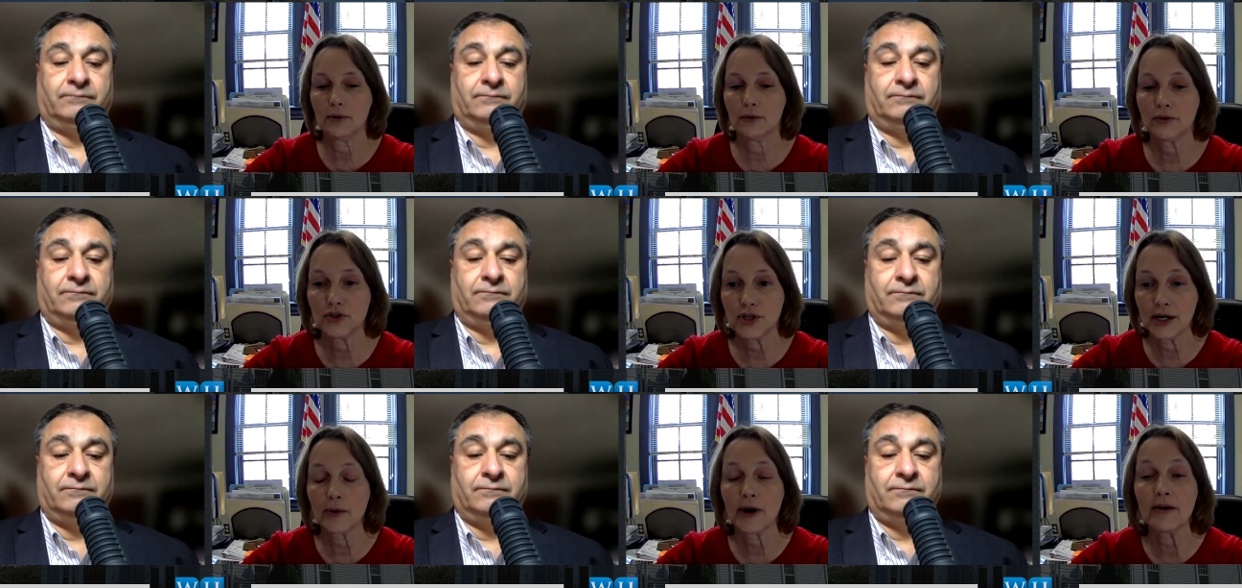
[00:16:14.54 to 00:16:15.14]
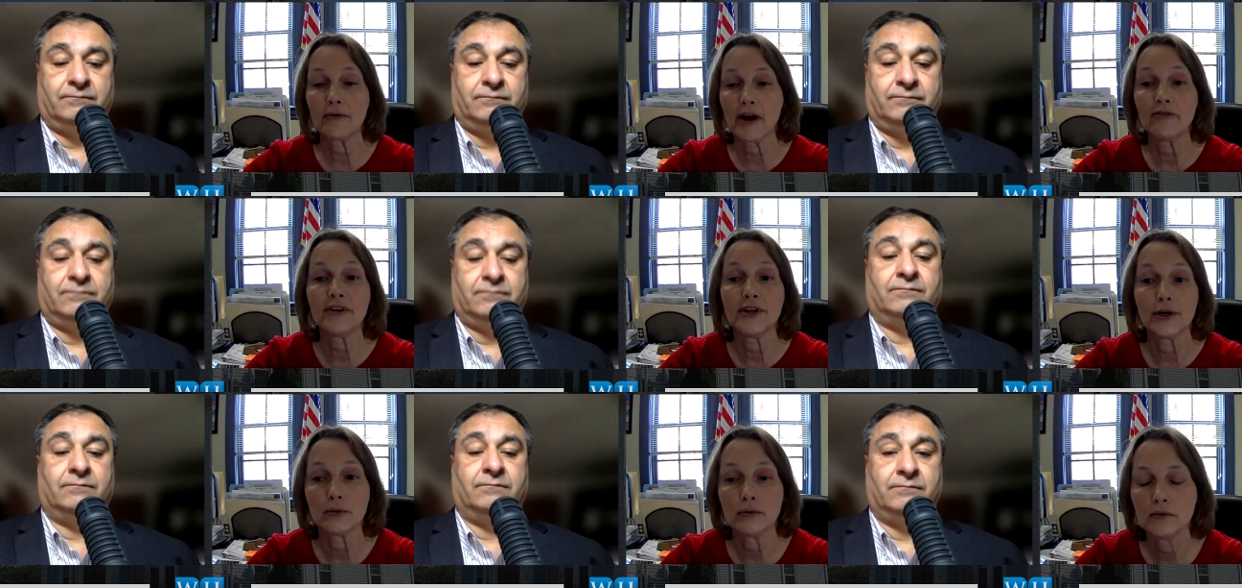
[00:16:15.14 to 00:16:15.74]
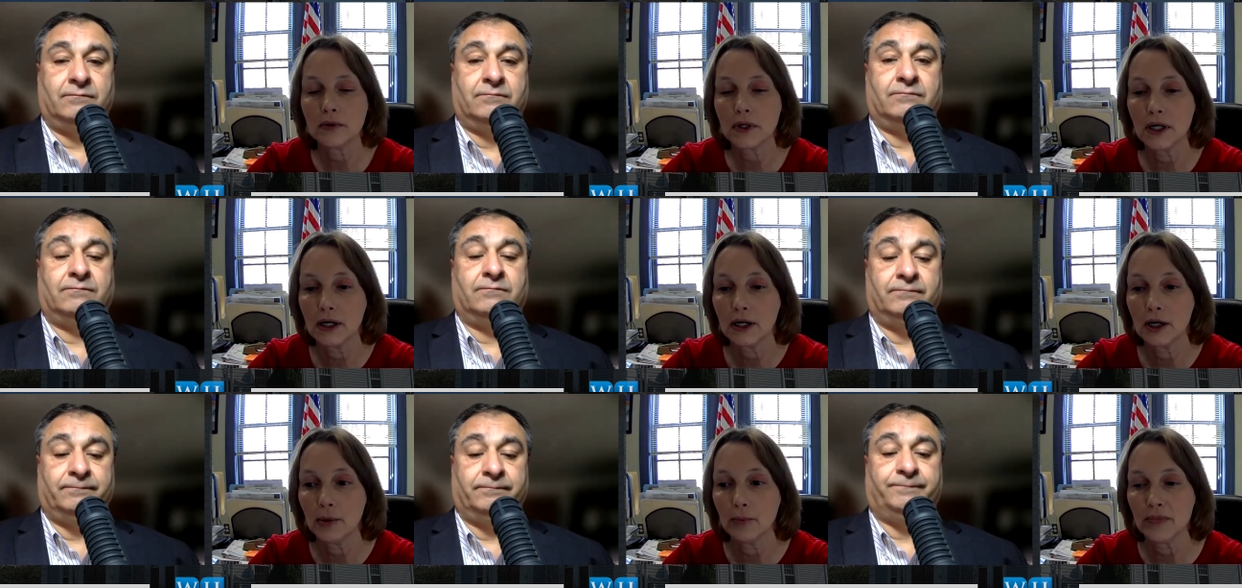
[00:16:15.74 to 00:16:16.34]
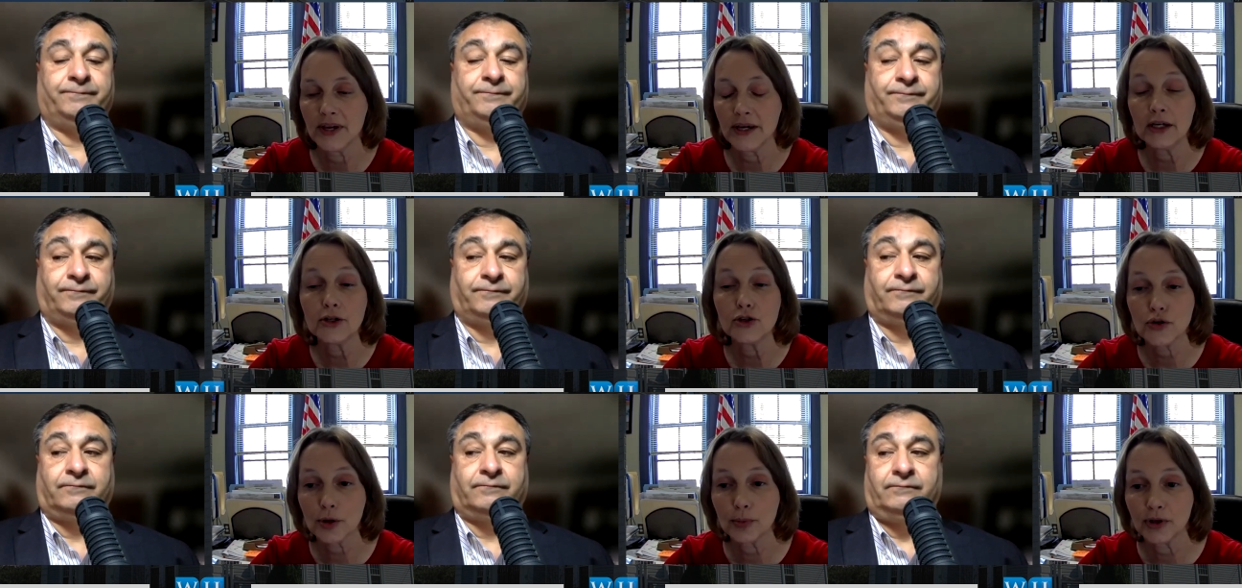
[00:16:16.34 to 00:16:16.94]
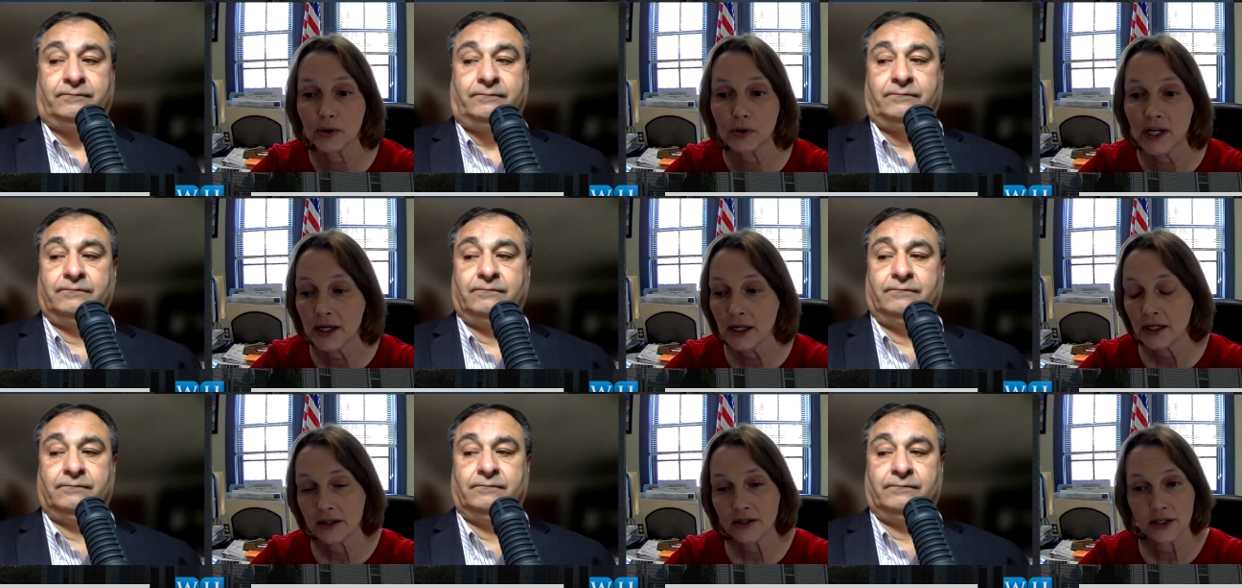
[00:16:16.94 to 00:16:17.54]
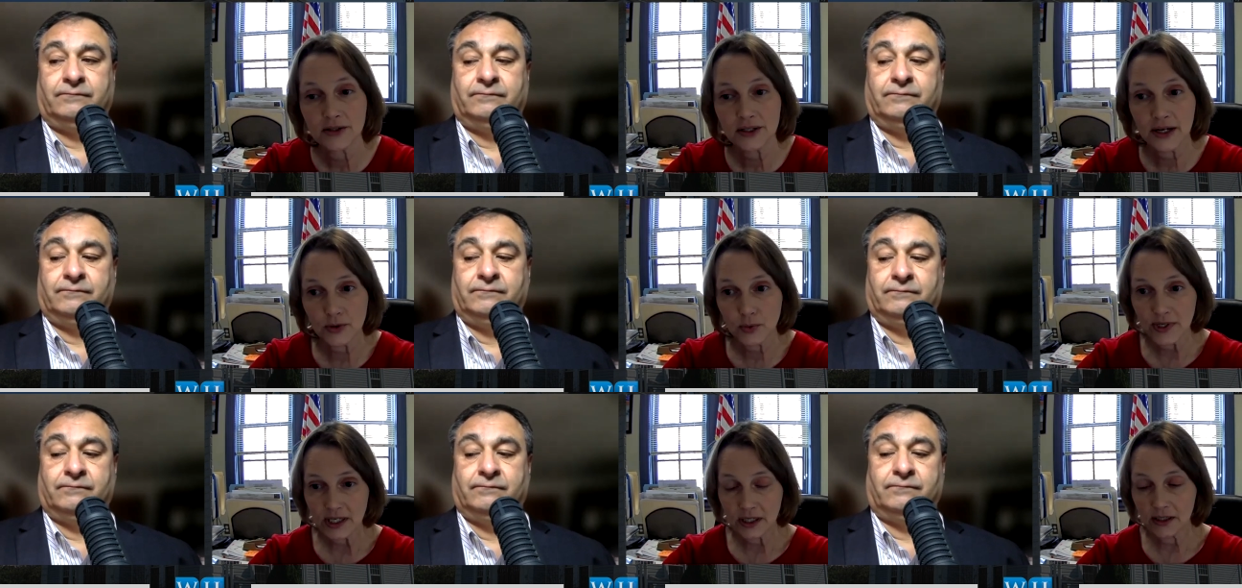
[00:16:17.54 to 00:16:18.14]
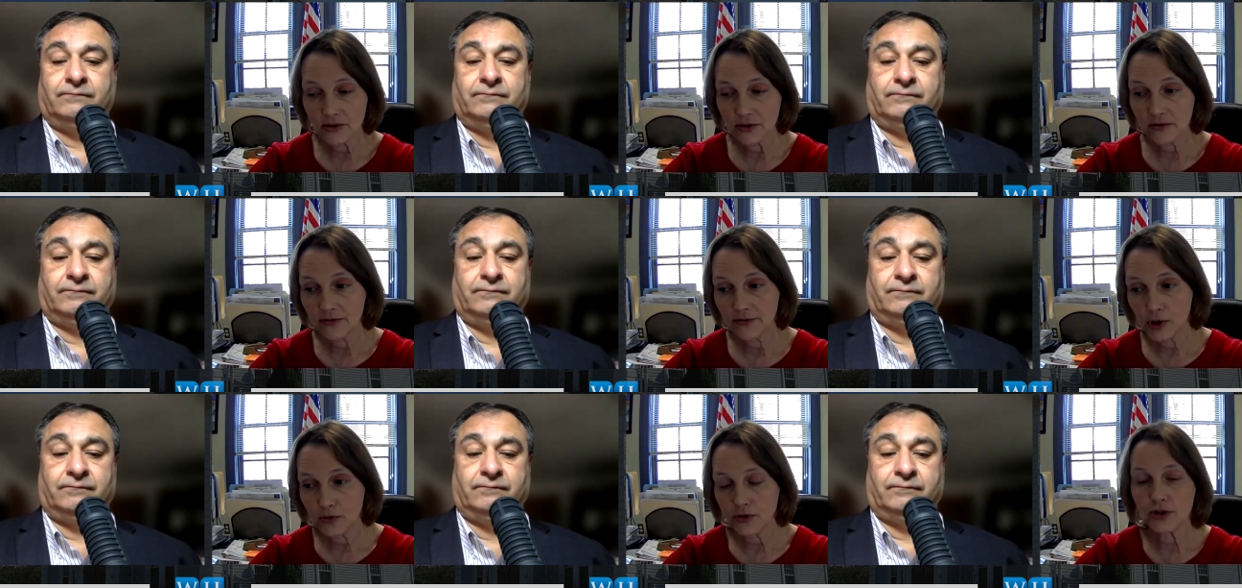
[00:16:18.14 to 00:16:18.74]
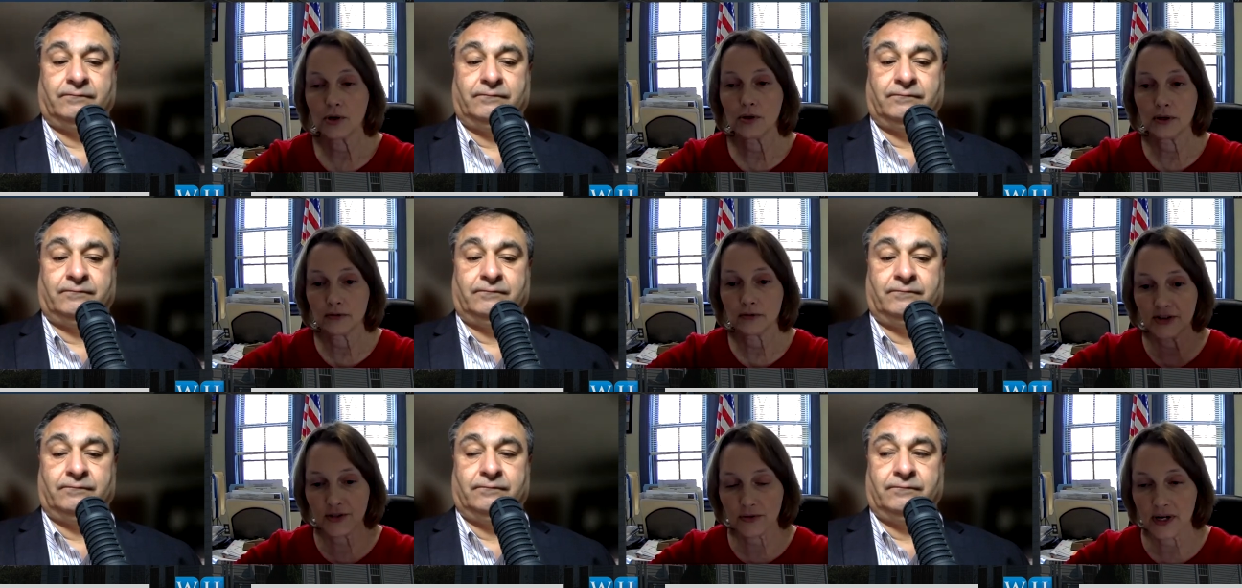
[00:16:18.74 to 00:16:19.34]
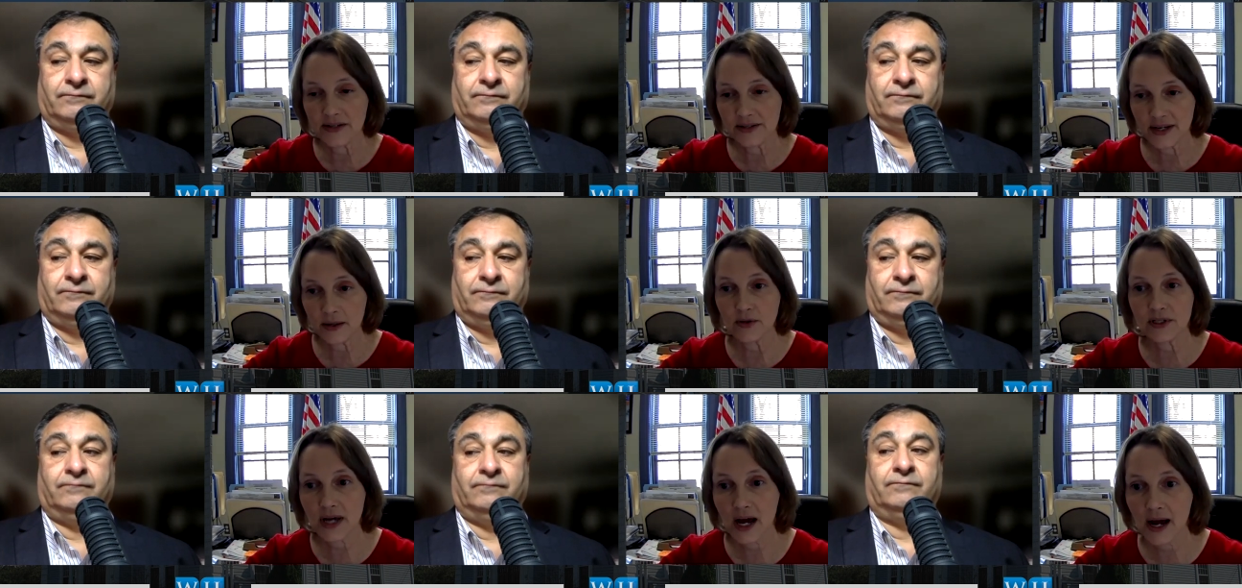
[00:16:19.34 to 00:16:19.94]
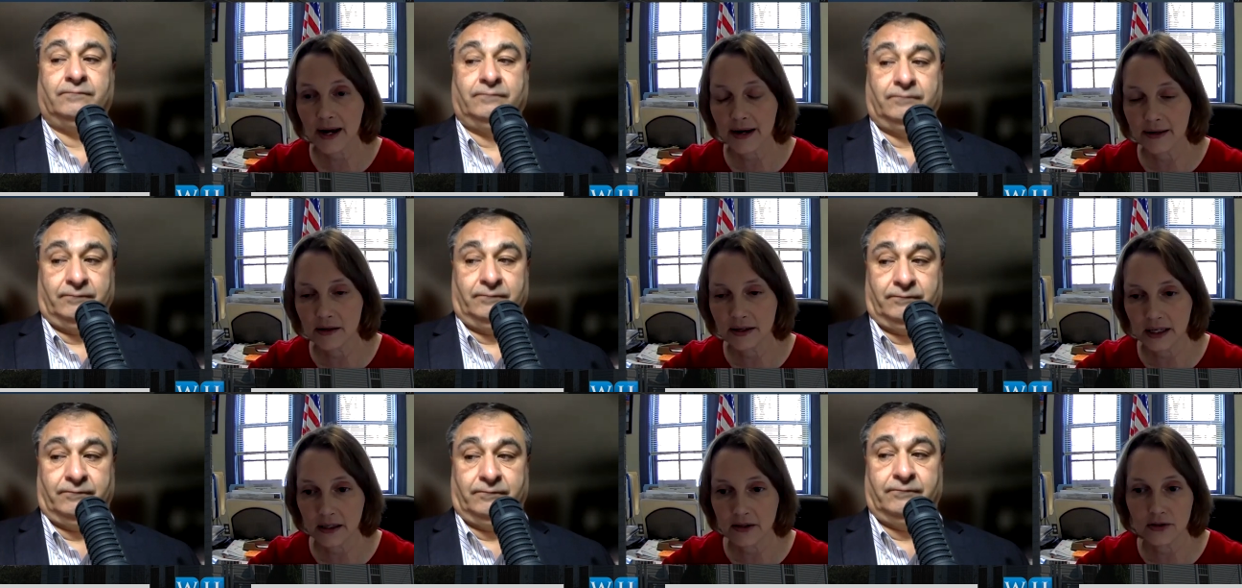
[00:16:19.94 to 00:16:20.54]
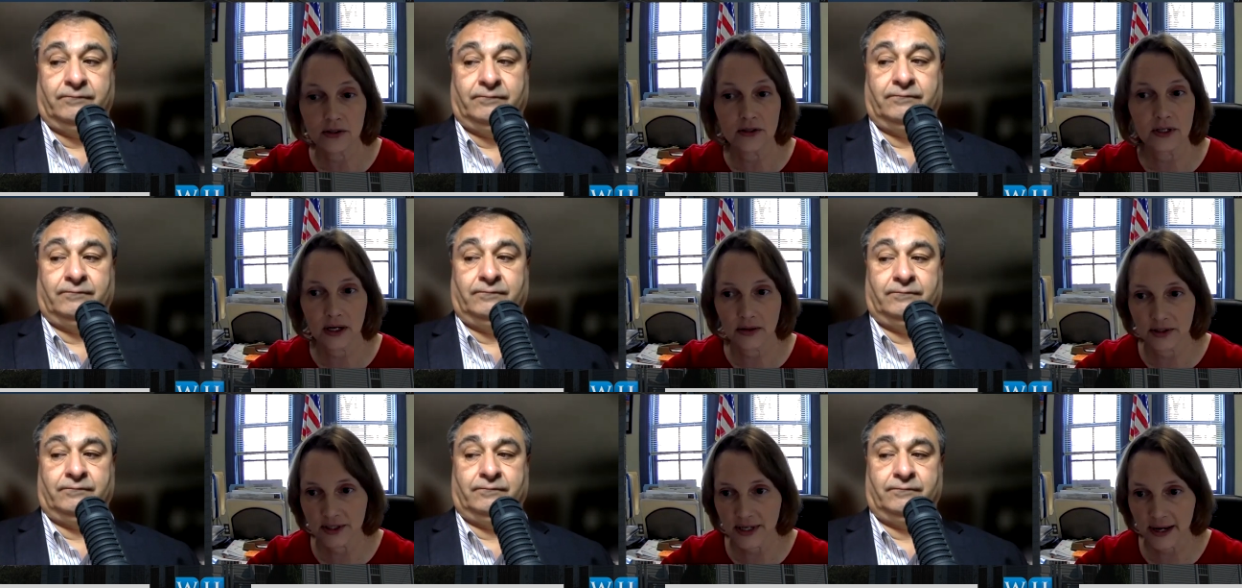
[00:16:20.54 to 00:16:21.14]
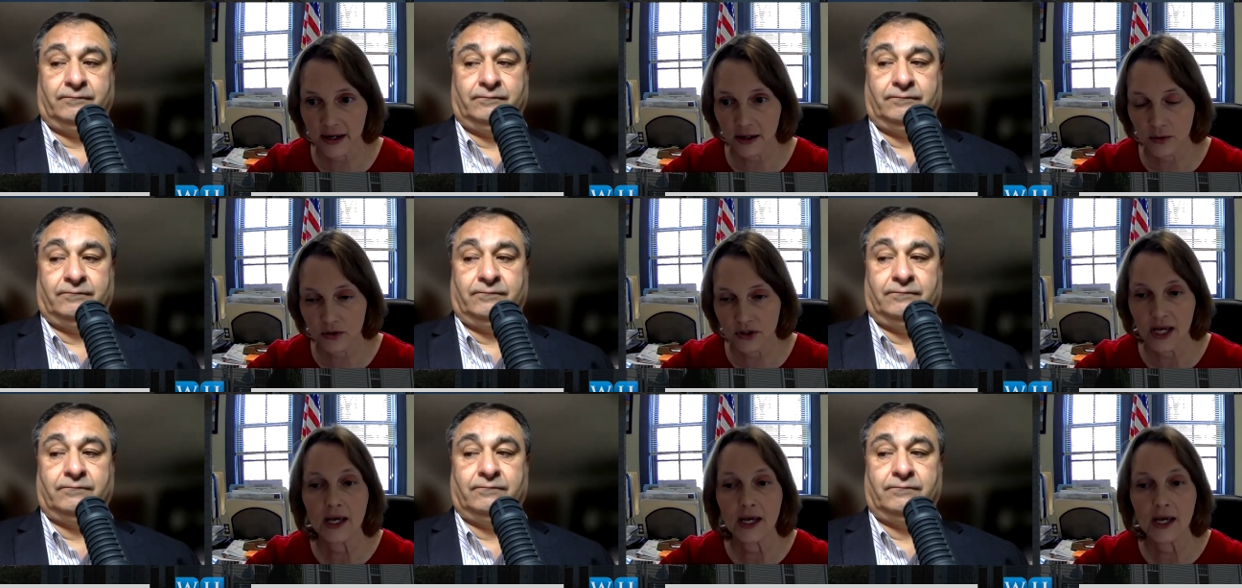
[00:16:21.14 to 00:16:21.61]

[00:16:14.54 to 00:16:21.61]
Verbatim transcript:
Speaker 1: generate revenue. Um, they contribute. Just as when Hanson folks go to restaurants outside Hanson to other towns,